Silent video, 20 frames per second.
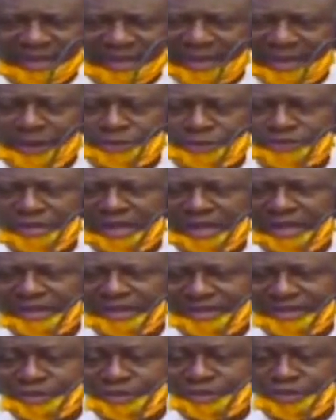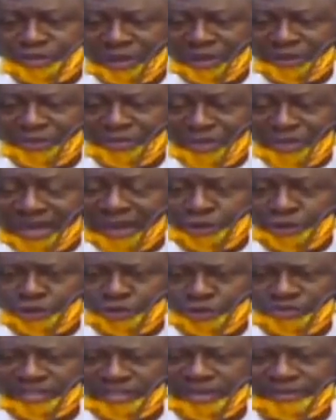day out, trying to make me and
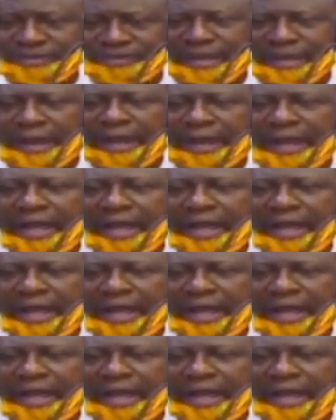you safe, sir.